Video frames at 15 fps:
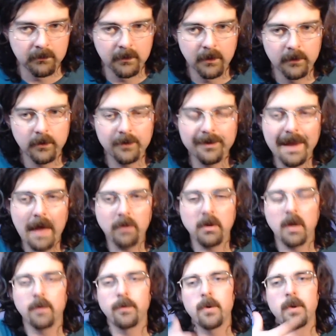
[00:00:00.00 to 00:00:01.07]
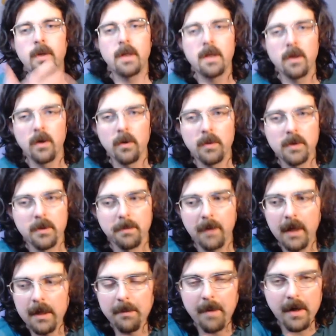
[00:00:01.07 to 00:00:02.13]
So it's loud enough for you to hear when you're
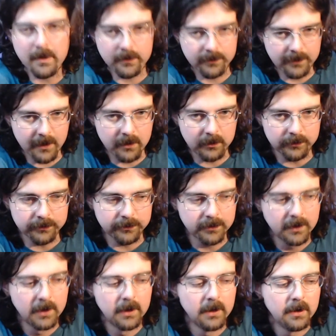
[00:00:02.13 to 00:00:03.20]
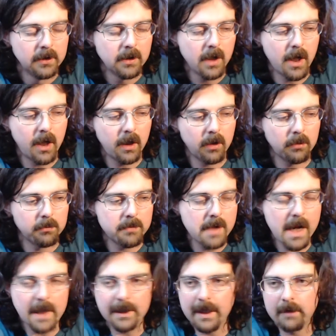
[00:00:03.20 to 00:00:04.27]
playing by yourself,
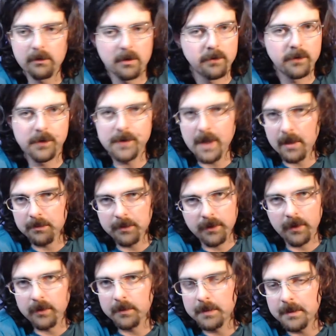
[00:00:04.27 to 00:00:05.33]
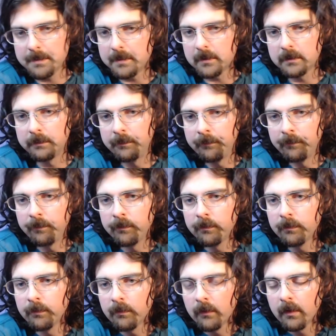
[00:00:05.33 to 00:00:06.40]
not loud enough to jam with other people.
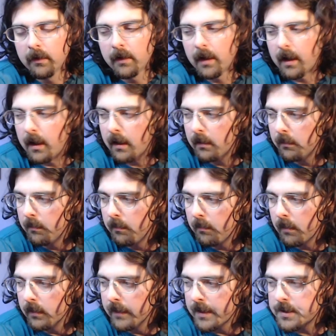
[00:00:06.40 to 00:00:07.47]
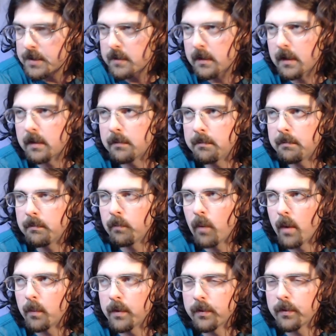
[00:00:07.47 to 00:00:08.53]
Unless you get
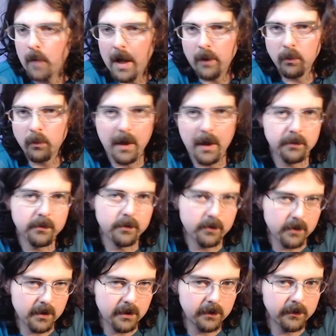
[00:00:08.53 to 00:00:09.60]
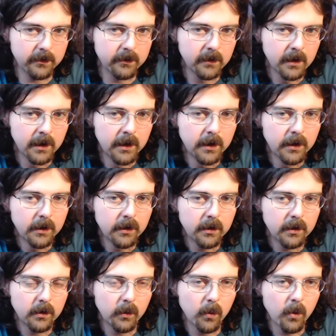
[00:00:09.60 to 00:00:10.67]
one with round wound strings,
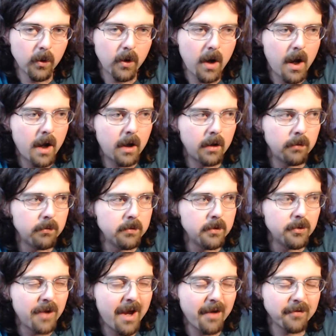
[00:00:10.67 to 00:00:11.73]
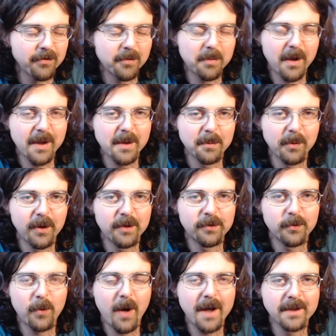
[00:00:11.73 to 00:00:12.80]
or you have somebody that
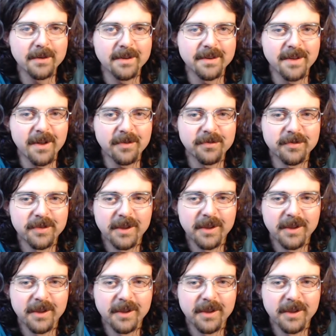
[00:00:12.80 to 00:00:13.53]
plays quietly enough.